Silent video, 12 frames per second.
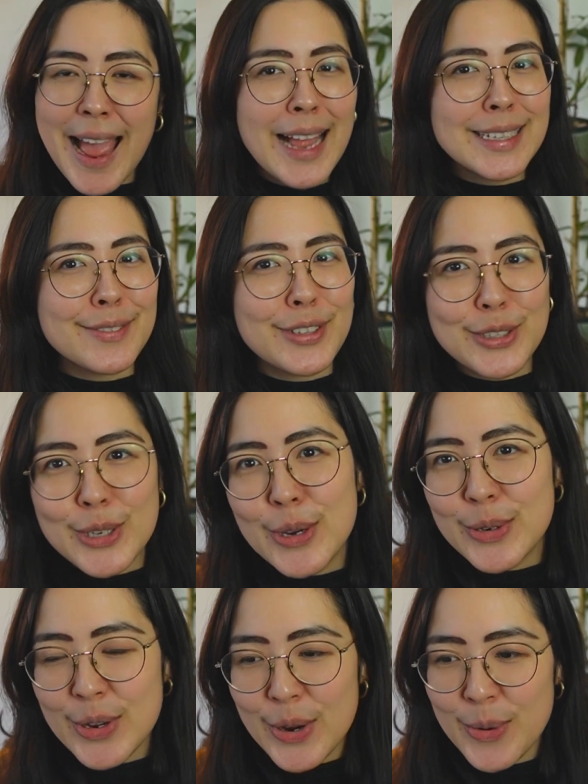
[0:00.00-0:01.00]
And if you
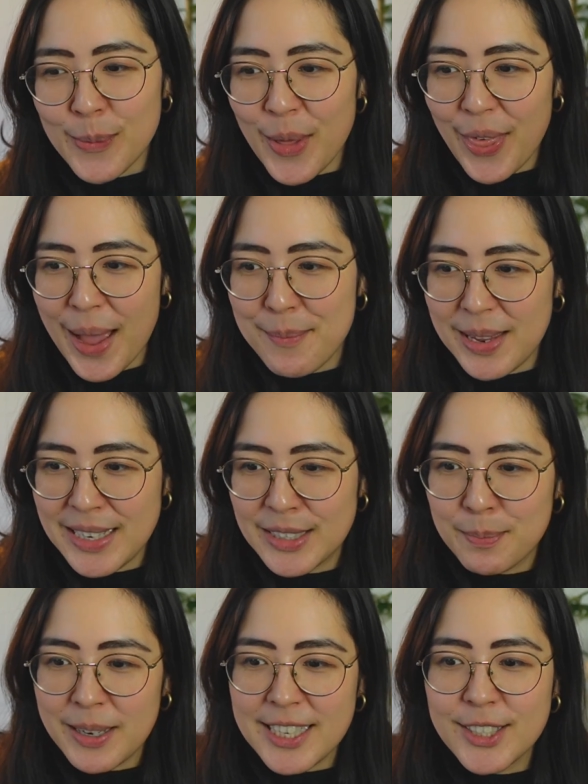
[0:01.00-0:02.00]
don't know what that means,
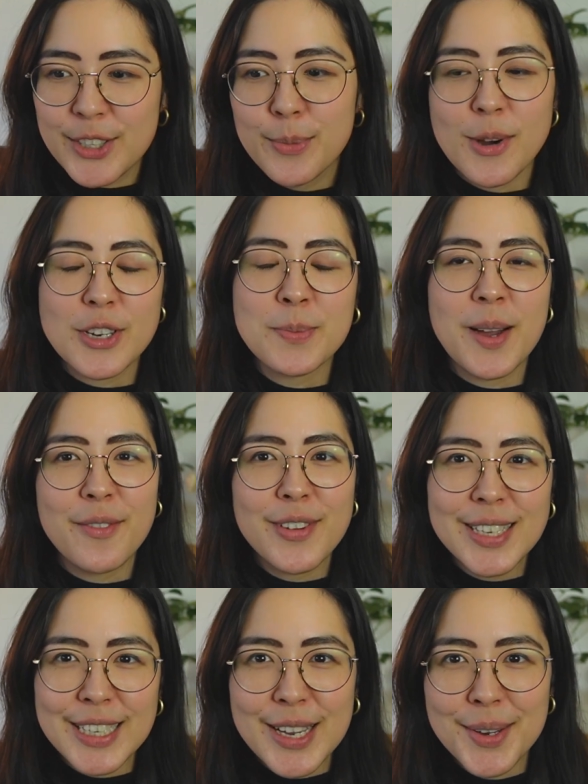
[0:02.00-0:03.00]
please do watch my
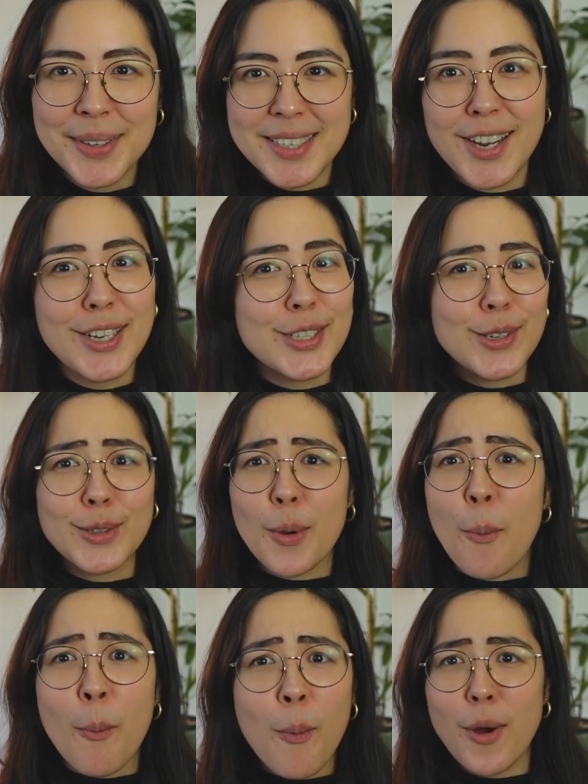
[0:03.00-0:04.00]
video
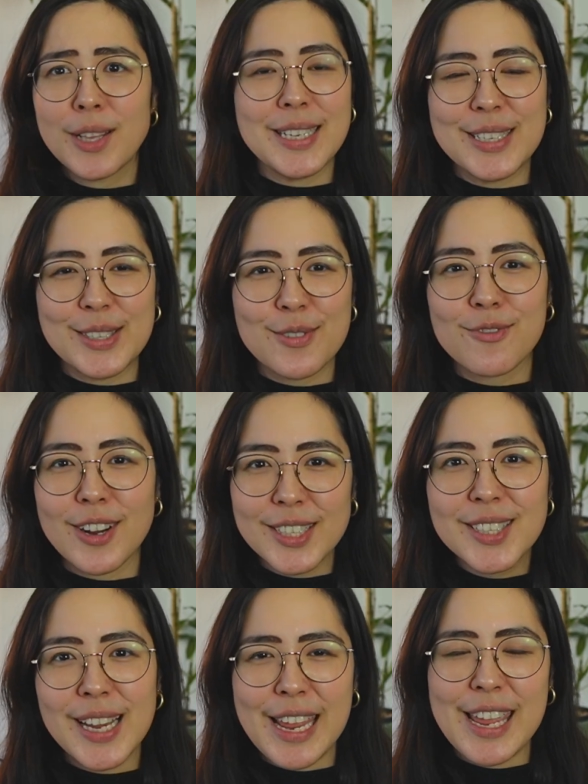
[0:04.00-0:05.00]
entitled "What is
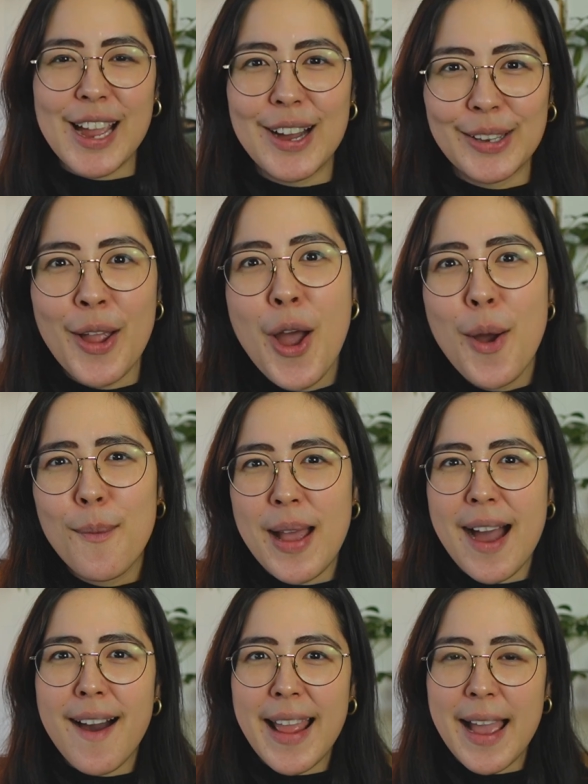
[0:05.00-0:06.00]
Rustic Yarn?",
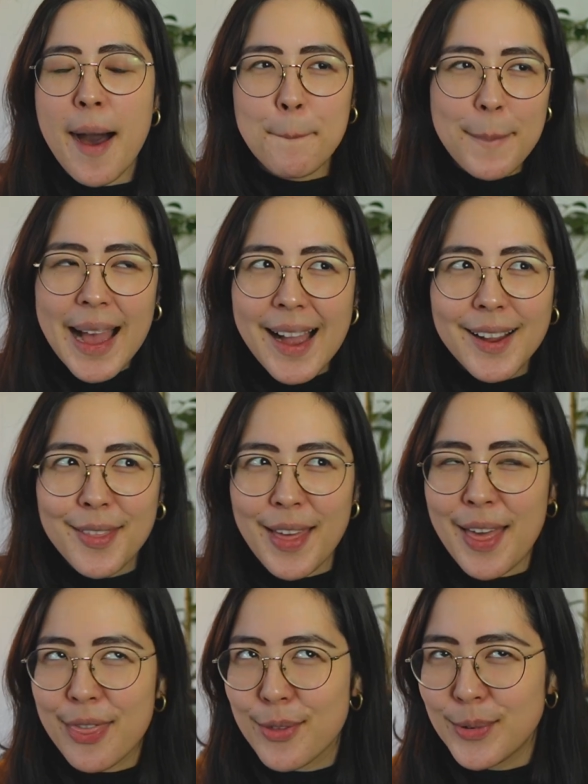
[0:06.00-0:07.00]
where I unpack
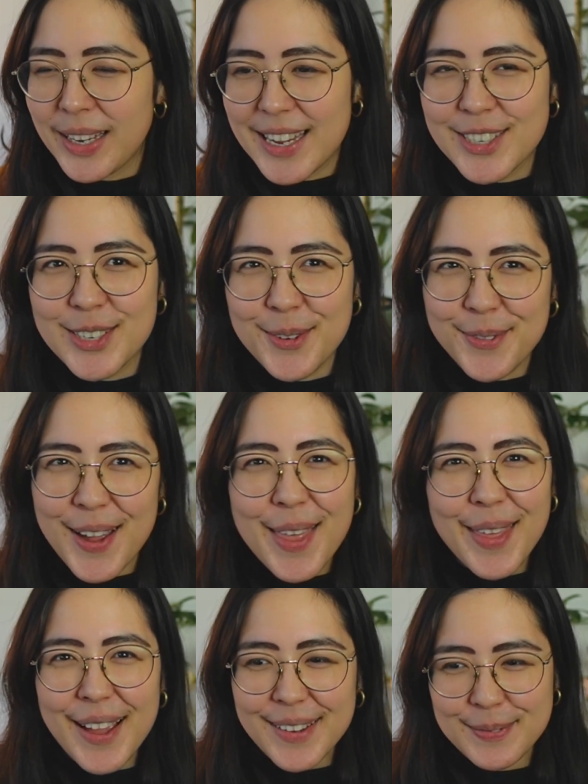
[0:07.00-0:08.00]
that thorny issue further.